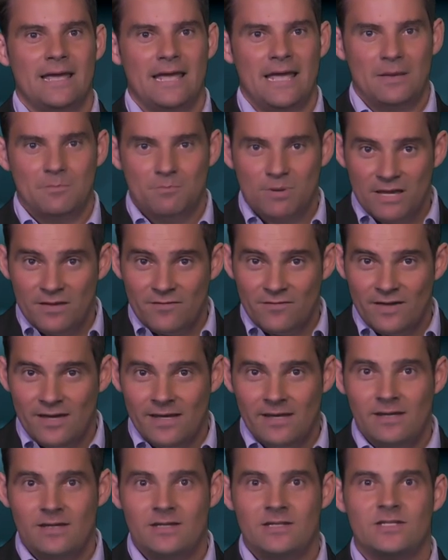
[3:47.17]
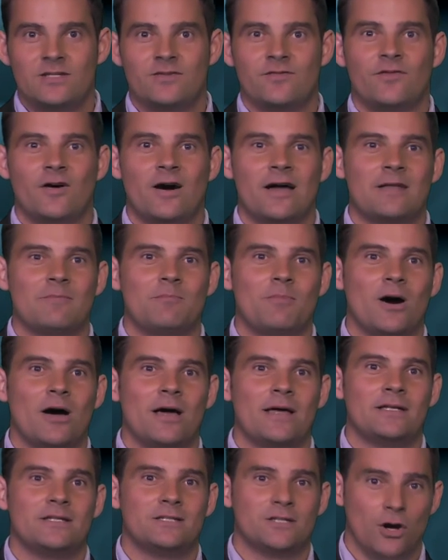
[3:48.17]
NPV divided
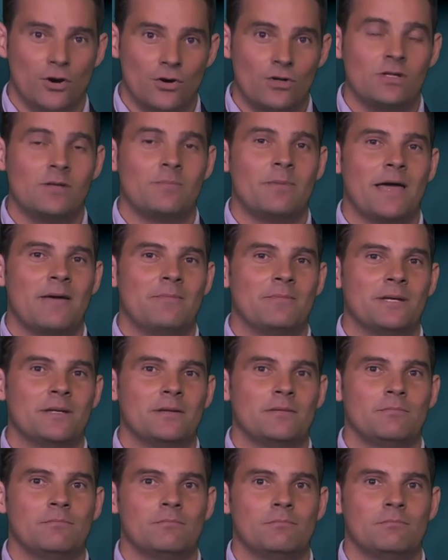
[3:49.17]
by total abatement